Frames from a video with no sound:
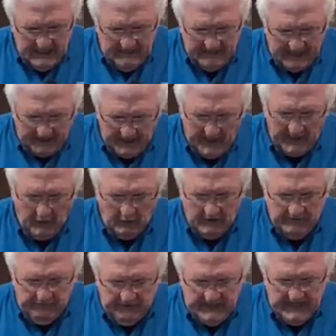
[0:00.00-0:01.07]
that'll not
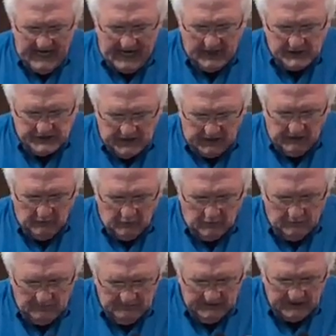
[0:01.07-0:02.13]
only feed our
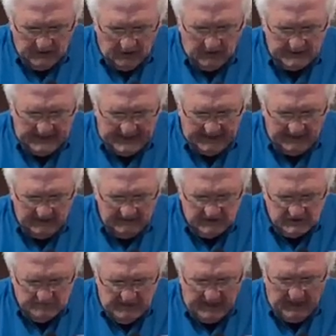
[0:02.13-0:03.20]
soul, but Lord, that'll
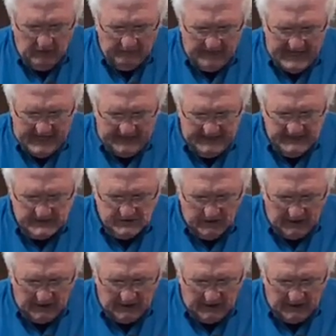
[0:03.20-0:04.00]
spill over out into a